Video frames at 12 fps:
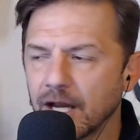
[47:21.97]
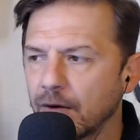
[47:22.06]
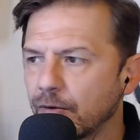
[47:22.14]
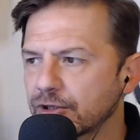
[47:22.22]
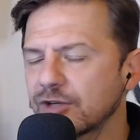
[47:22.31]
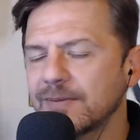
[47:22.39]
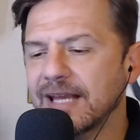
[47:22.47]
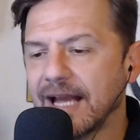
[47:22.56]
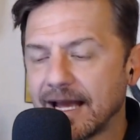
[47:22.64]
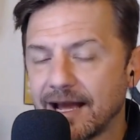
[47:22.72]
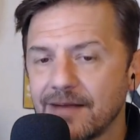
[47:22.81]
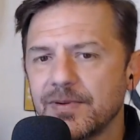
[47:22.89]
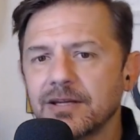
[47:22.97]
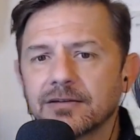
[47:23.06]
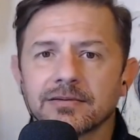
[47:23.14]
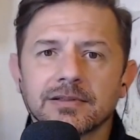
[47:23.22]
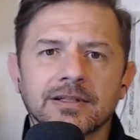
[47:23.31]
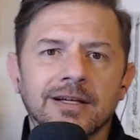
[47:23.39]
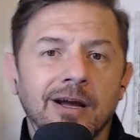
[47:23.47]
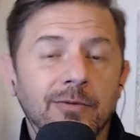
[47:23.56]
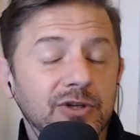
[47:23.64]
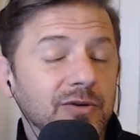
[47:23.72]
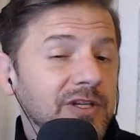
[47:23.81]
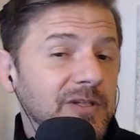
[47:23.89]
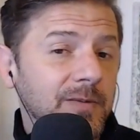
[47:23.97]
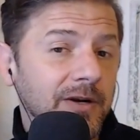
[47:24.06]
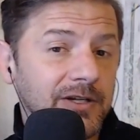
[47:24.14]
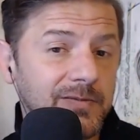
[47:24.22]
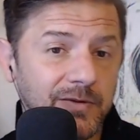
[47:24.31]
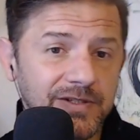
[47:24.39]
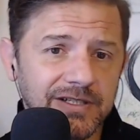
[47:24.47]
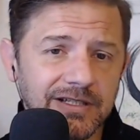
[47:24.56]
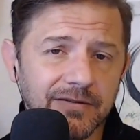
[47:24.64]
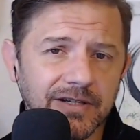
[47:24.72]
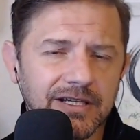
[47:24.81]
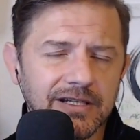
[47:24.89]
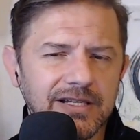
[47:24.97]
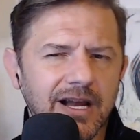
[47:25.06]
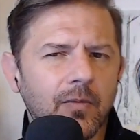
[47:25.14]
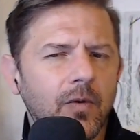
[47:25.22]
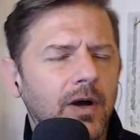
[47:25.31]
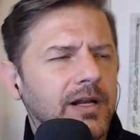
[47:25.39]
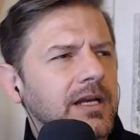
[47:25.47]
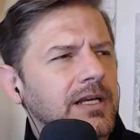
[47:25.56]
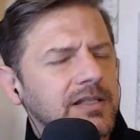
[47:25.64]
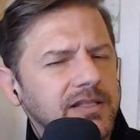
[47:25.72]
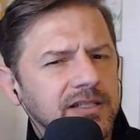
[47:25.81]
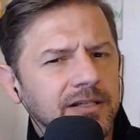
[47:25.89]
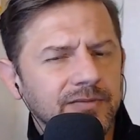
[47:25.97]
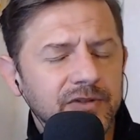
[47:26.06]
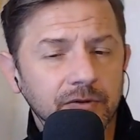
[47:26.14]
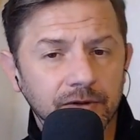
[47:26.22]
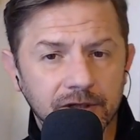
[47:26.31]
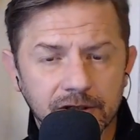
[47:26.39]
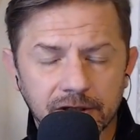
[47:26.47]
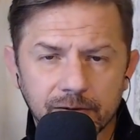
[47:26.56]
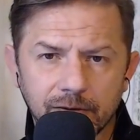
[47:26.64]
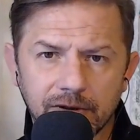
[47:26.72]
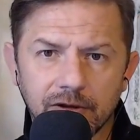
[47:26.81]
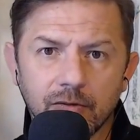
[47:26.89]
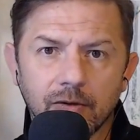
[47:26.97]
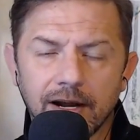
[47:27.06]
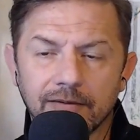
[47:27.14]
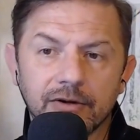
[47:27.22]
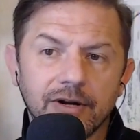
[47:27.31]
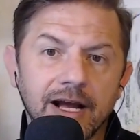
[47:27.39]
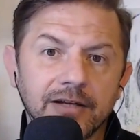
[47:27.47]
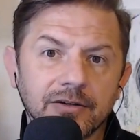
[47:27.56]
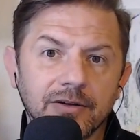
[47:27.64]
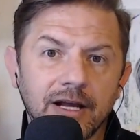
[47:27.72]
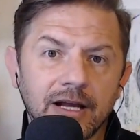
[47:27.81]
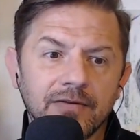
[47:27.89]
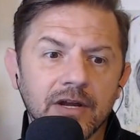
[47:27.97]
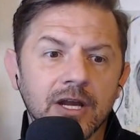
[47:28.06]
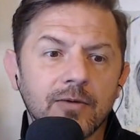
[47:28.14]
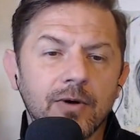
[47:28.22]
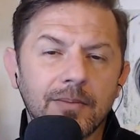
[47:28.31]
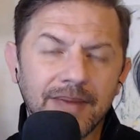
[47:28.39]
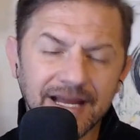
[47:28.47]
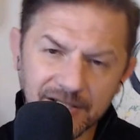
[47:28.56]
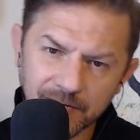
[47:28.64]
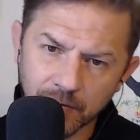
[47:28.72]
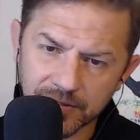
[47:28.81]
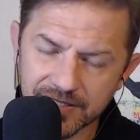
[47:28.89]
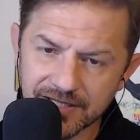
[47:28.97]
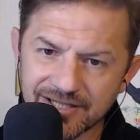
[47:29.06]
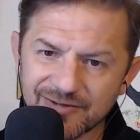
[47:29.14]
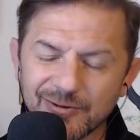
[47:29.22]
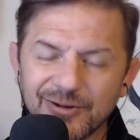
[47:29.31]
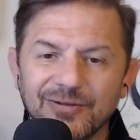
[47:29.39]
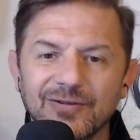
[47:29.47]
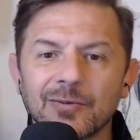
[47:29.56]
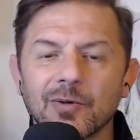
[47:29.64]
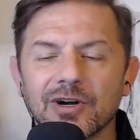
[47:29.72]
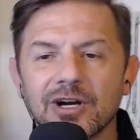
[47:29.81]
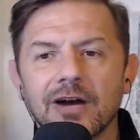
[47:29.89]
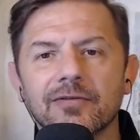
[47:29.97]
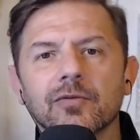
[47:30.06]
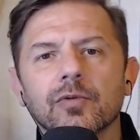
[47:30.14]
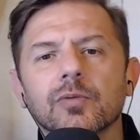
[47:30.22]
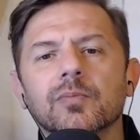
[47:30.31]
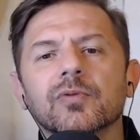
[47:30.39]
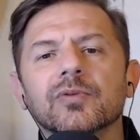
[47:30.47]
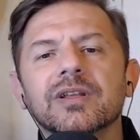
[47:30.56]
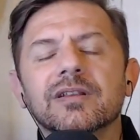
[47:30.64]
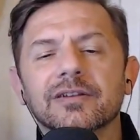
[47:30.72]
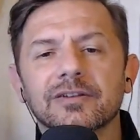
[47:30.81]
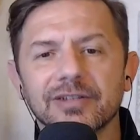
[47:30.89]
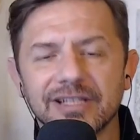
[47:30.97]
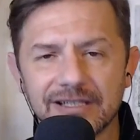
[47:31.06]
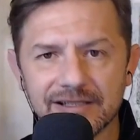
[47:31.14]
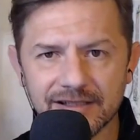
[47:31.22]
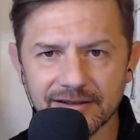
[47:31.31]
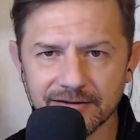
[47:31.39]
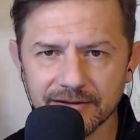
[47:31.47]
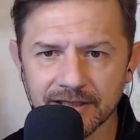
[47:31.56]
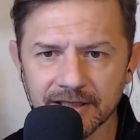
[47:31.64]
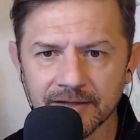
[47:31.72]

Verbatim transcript: I want you to be happy. I want you to experience more significance. I want some tool to click with you wherever you're at in your life, where it makes more sense, where you feel more confident, where you breathe a little easier.